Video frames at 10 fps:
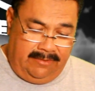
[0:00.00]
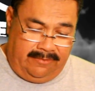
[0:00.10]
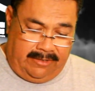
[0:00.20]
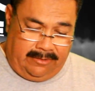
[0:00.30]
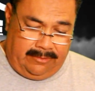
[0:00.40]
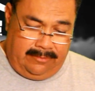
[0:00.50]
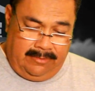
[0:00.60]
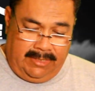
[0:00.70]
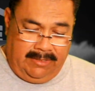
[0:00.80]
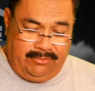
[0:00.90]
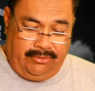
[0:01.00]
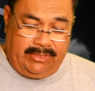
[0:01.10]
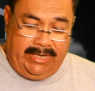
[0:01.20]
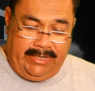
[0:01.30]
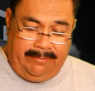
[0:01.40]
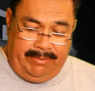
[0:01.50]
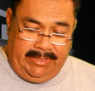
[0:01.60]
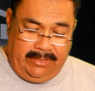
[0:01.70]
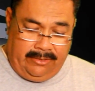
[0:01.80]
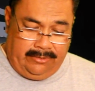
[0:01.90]
Navarro, I'm So Tired of
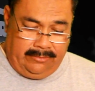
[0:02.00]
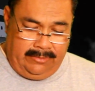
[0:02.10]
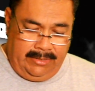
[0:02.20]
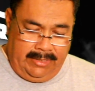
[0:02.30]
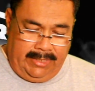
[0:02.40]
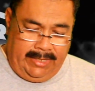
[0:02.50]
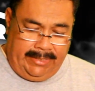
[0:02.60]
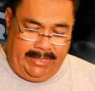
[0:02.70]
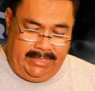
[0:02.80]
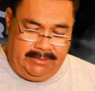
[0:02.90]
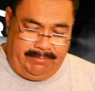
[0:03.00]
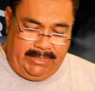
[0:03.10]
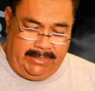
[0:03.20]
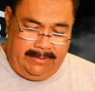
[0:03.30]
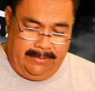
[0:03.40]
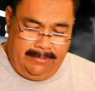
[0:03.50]
Being Alone, and HB,